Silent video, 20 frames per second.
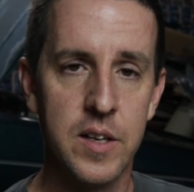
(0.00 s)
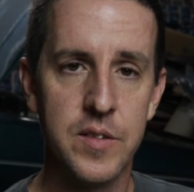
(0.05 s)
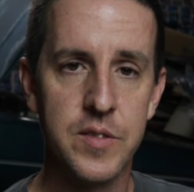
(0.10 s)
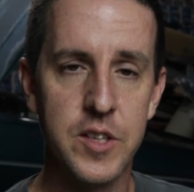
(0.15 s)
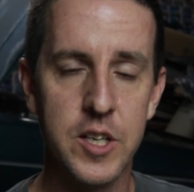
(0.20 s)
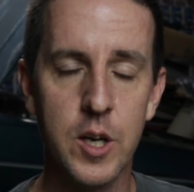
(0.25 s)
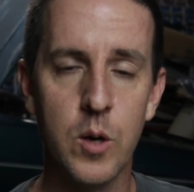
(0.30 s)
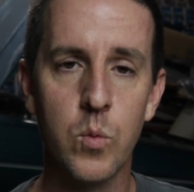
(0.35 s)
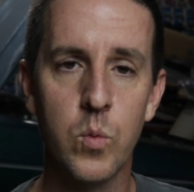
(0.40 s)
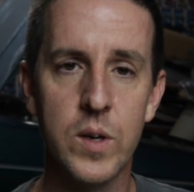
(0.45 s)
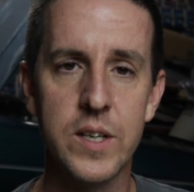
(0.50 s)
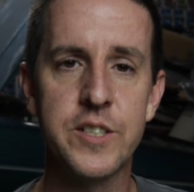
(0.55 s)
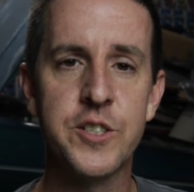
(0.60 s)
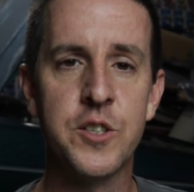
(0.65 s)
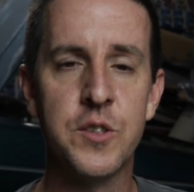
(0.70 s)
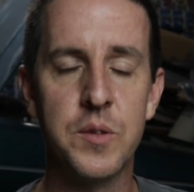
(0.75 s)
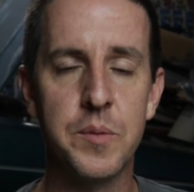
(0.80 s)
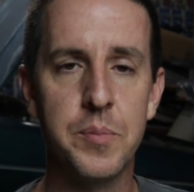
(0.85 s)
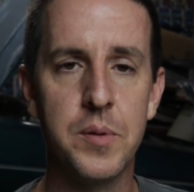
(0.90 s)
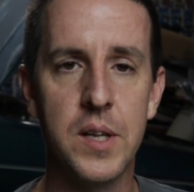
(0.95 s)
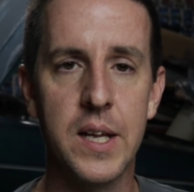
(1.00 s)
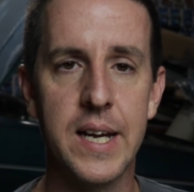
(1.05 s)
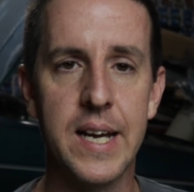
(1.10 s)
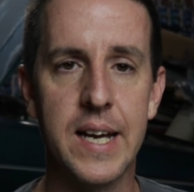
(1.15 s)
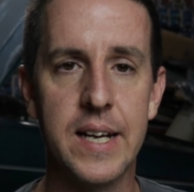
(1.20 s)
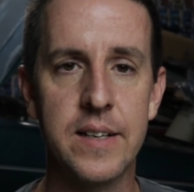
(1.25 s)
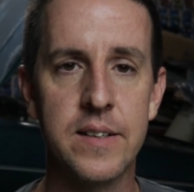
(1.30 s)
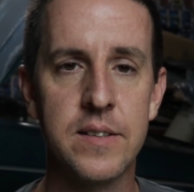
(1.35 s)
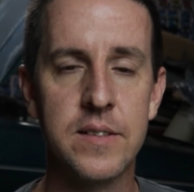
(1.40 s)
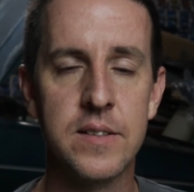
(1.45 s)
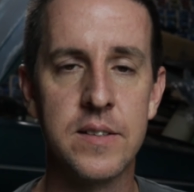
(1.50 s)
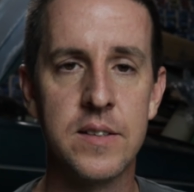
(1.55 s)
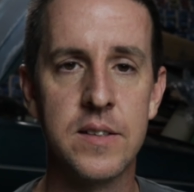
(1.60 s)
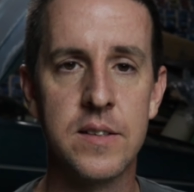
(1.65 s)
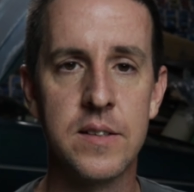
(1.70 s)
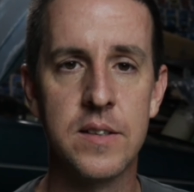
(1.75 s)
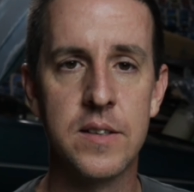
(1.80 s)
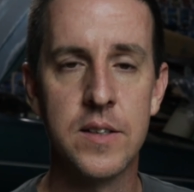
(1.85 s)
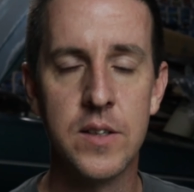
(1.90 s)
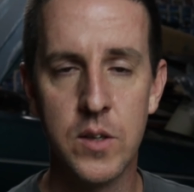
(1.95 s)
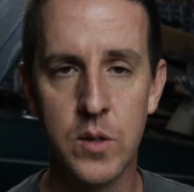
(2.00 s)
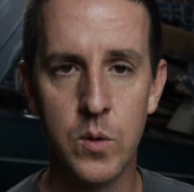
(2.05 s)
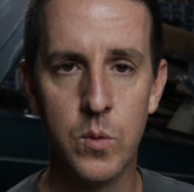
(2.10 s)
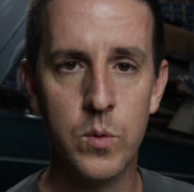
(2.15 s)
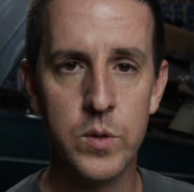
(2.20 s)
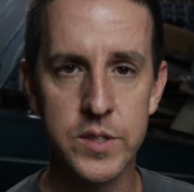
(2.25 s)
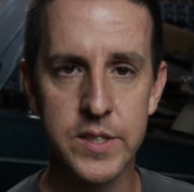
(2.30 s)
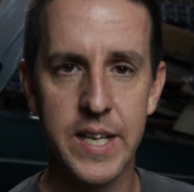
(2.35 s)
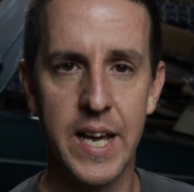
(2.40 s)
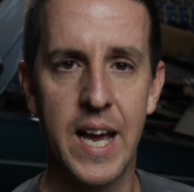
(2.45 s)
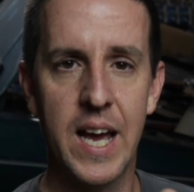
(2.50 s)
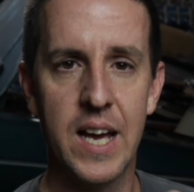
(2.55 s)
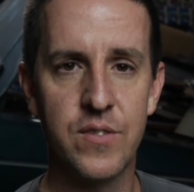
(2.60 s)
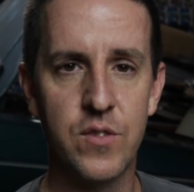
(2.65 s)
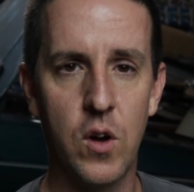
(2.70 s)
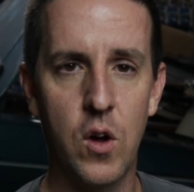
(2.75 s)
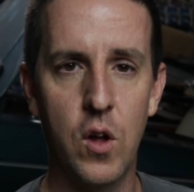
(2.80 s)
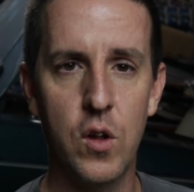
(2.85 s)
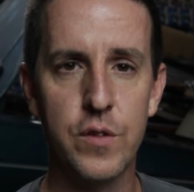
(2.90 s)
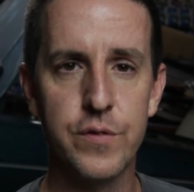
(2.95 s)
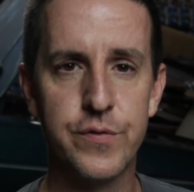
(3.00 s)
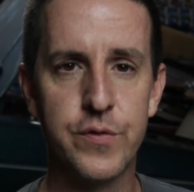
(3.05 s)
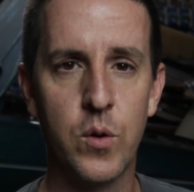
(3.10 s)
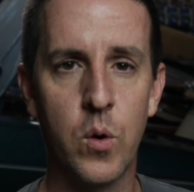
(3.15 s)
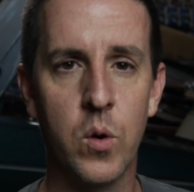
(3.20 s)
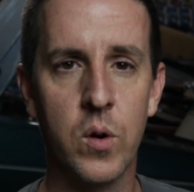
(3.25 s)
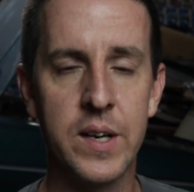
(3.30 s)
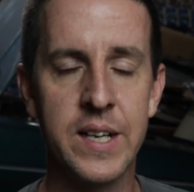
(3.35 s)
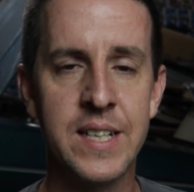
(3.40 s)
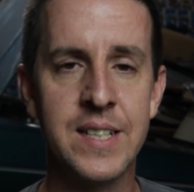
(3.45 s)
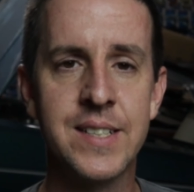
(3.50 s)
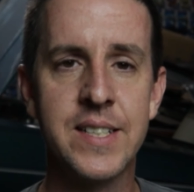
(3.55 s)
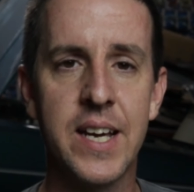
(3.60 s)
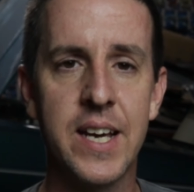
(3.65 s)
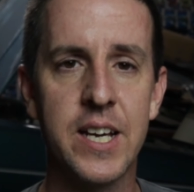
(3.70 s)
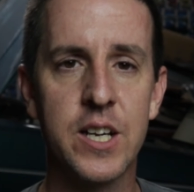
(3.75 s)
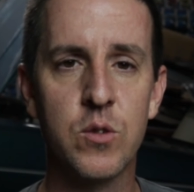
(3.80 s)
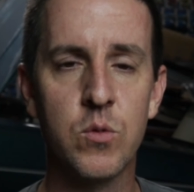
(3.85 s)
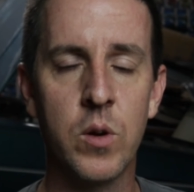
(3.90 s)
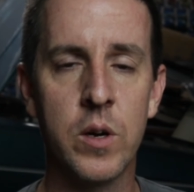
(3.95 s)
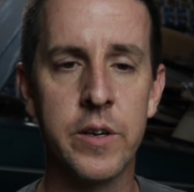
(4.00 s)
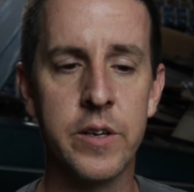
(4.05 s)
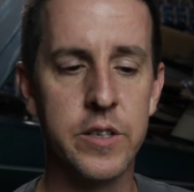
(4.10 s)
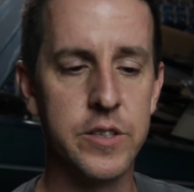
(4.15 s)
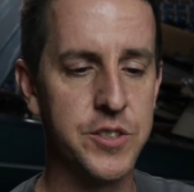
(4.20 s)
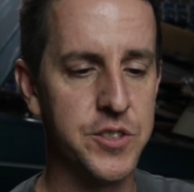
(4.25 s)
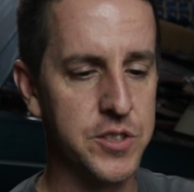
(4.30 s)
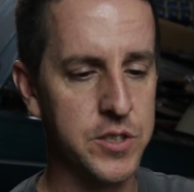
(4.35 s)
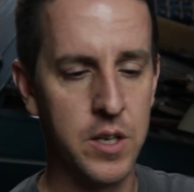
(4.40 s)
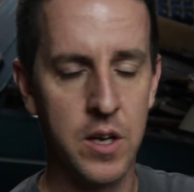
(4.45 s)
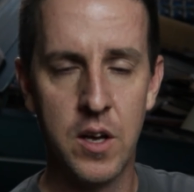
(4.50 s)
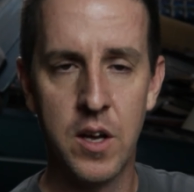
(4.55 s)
The original plan was to have all 4 intake runners